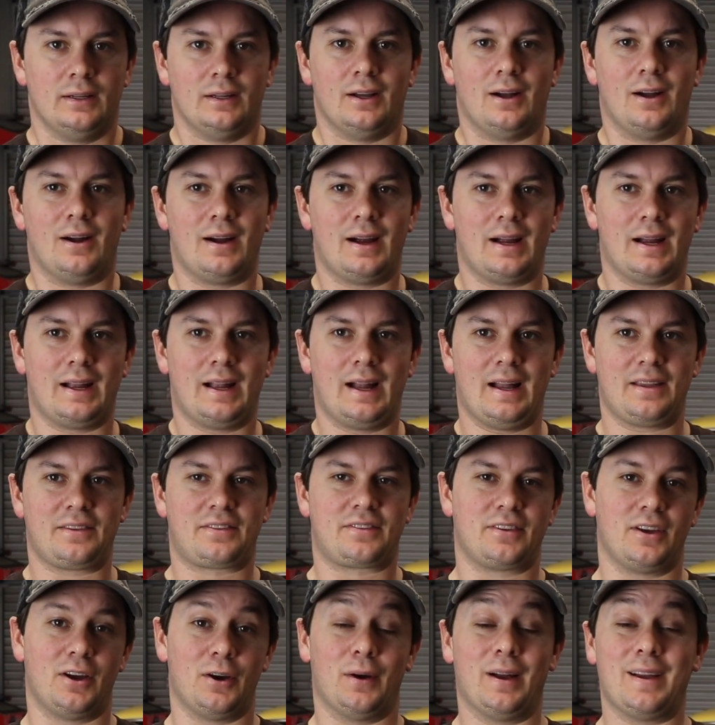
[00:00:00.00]
Alright guys,
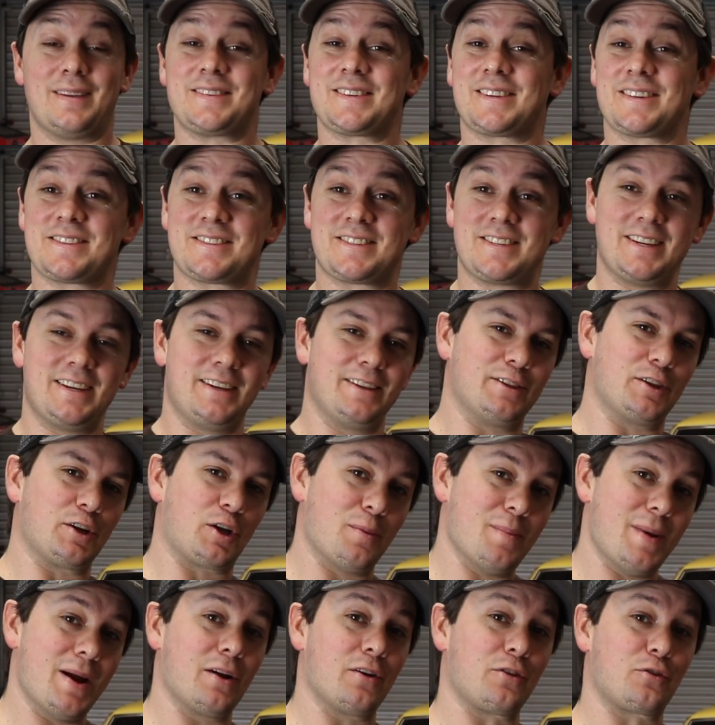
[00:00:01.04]
so as you can see, the
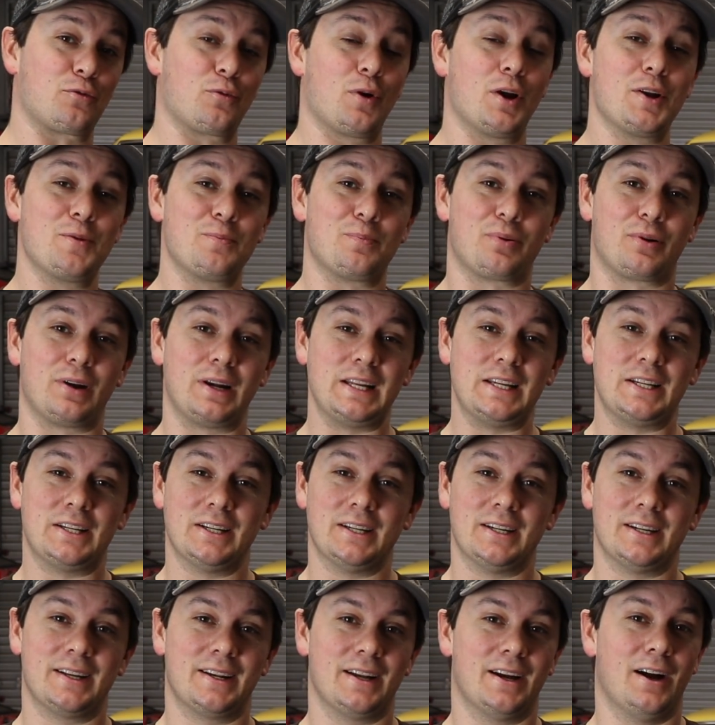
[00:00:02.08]
Camaro's running pretty good.